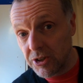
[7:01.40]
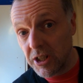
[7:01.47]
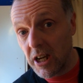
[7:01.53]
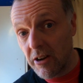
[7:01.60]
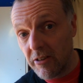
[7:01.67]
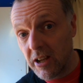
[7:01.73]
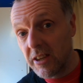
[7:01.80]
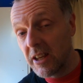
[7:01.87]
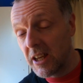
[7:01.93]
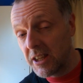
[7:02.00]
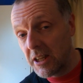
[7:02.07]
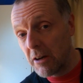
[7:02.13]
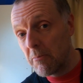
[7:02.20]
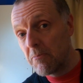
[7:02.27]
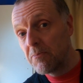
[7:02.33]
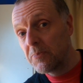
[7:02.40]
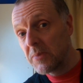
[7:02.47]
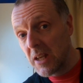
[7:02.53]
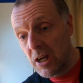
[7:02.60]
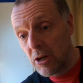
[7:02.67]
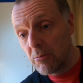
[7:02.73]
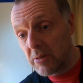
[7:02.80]
share it, then
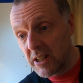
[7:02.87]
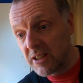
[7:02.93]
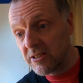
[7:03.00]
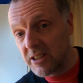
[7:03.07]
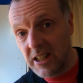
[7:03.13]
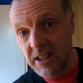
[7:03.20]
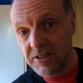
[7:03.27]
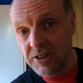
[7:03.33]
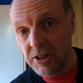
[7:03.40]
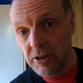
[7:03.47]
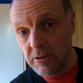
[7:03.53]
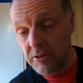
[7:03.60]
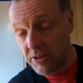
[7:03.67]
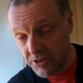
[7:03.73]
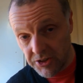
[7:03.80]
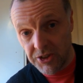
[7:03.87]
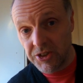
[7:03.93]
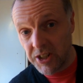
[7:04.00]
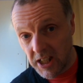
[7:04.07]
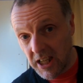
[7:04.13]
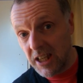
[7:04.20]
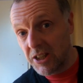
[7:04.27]
please
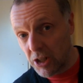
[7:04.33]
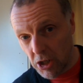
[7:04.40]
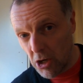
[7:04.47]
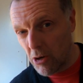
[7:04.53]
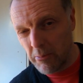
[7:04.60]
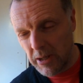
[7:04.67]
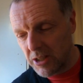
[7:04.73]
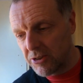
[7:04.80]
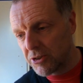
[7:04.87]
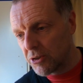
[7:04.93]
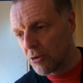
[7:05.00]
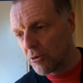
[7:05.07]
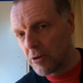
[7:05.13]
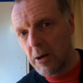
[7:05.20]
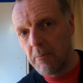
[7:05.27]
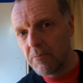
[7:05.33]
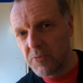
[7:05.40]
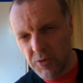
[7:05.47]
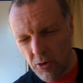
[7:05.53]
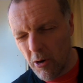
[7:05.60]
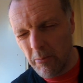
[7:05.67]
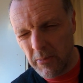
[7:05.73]
stick it in the comments, or
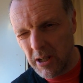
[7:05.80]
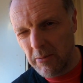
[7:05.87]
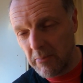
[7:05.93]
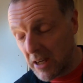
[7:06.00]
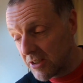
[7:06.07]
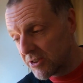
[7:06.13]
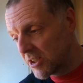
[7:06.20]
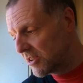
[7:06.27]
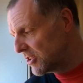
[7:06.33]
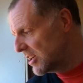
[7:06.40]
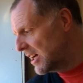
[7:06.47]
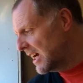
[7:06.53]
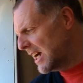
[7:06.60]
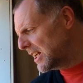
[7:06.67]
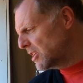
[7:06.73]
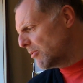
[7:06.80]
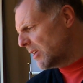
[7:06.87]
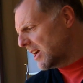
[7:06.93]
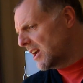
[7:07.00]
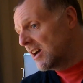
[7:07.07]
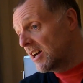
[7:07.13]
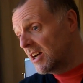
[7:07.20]
drop me a message.
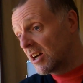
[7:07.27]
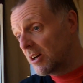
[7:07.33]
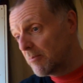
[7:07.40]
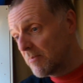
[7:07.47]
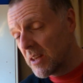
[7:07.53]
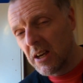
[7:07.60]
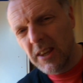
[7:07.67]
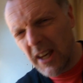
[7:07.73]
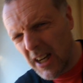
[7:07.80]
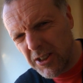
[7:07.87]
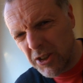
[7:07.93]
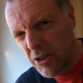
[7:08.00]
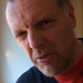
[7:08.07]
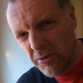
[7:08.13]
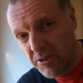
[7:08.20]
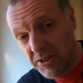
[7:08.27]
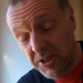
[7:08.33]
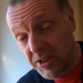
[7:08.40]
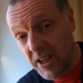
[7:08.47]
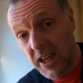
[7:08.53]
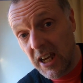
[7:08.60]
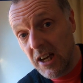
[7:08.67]
Anyway, that'll do for
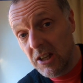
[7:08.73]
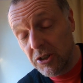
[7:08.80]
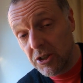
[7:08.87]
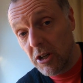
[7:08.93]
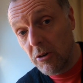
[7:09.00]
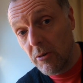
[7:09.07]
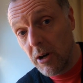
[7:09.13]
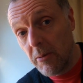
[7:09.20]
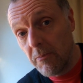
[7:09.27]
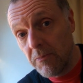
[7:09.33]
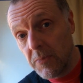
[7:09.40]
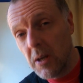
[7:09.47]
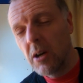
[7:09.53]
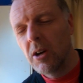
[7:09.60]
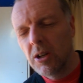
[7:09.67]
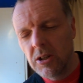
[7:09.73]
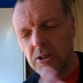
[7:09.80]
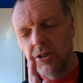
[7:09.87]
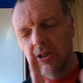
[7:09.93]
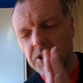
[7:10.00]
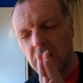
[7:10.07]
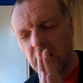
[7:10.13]
today. So
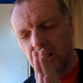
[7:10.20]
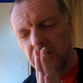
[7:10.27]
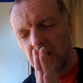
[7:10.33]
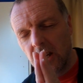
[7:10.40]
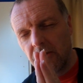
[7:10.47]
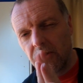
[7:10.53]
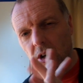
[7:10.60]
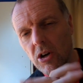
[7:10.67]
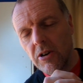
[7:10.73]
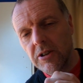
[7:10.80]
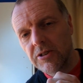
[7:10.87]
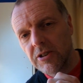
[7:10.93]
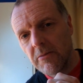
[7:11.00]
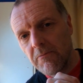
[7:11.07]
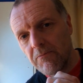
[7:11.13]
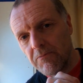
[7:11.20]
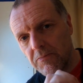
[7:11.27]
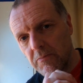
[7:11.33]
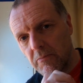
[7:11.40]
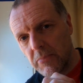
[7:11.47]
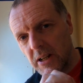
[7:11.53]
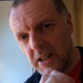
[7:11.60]
stay safe, guys.
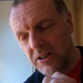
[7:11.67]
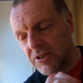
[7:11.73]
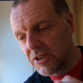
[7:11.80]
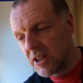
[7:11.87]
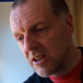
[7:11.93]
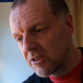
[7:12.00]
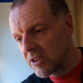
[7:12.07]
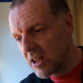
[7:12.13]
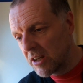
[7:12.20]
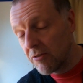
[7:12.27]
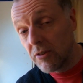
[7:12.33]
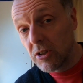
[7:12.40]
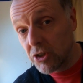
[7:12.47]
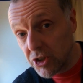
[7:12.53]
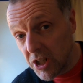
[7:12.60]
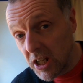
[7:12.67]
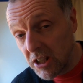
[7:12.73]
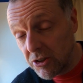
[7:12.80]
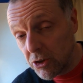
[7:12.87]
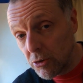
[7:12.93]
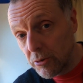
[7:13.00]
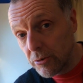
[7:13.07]
Please stay safe. Stay
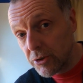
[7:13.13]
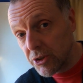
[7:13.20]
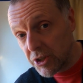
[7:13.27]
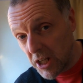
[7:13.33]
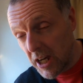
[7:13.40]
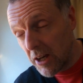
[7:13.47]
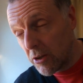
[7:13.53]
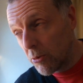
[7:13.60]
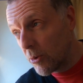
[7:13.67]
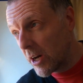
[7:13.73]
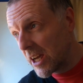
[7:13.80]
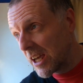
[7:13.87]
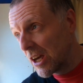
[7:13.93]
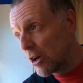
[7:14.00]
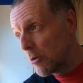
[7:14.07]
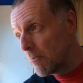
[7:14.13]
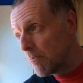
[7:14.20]
indoors. Stay out of the way.